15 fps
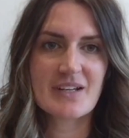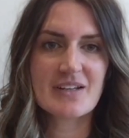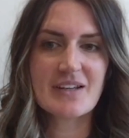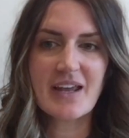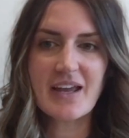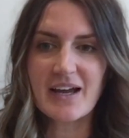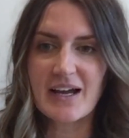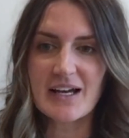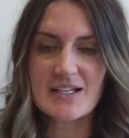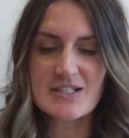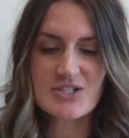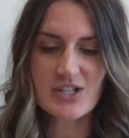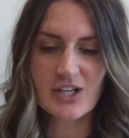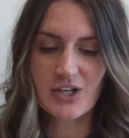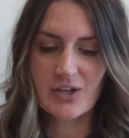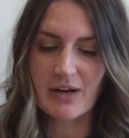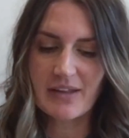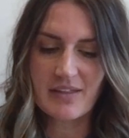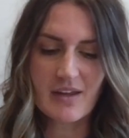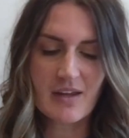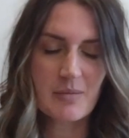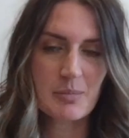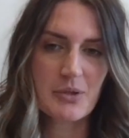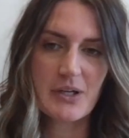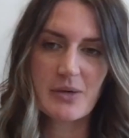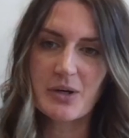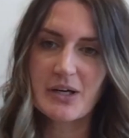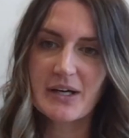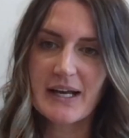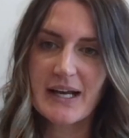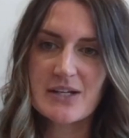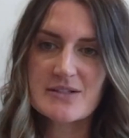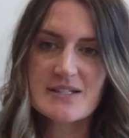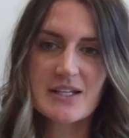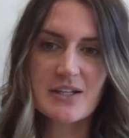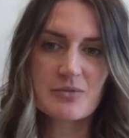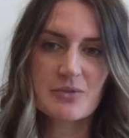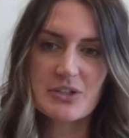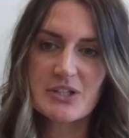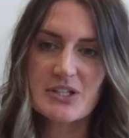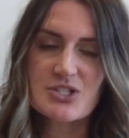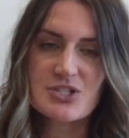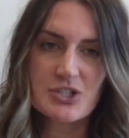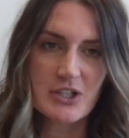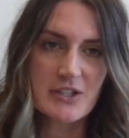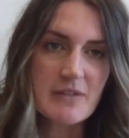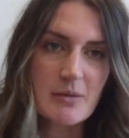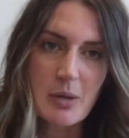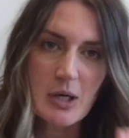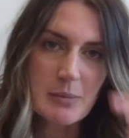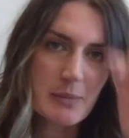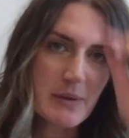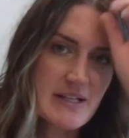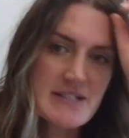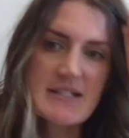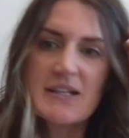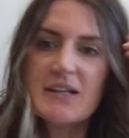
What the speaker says: Yeah, so I think pre-workouts can really serve a purpose.